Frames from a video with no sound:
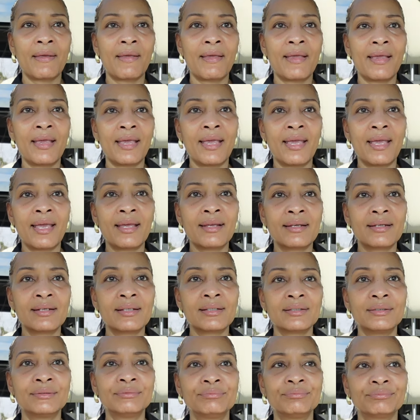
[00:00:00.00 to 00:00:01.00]
And
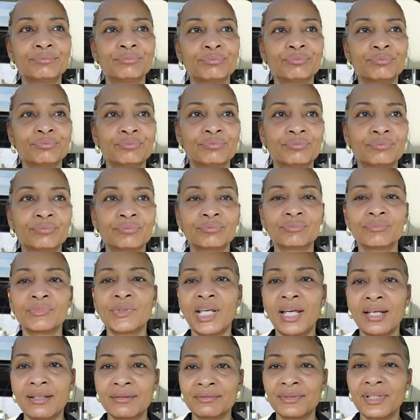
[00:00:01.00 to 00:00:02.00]

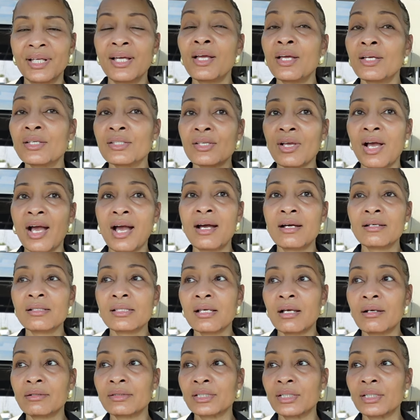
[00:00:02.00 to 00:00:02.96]
yeah, so I'll talk